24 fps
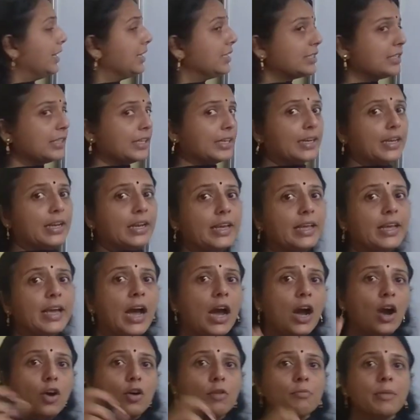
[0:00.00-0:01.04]
internally,
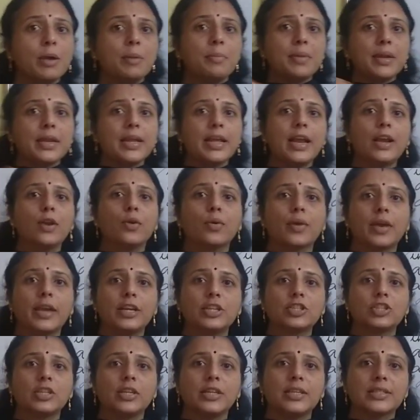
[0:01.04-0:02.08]
how memory
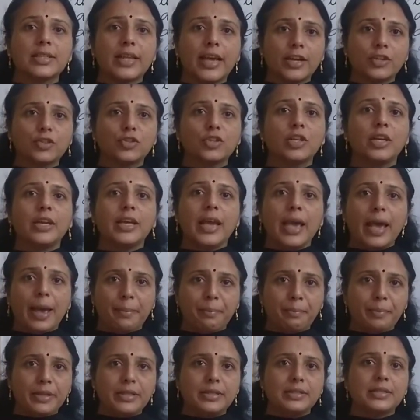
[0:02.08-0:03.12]
allocation is actually
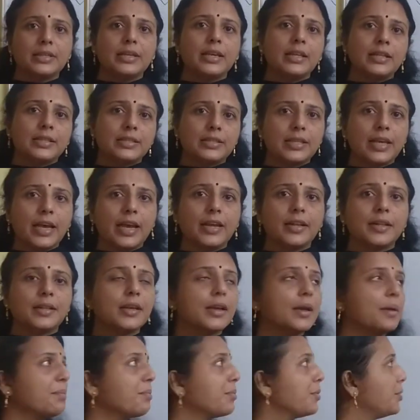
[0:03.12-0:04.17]
happens inside the
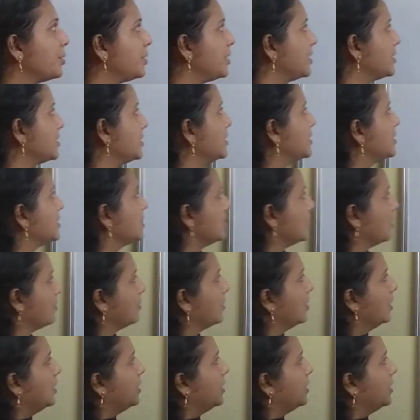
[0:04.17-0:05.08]
computer system.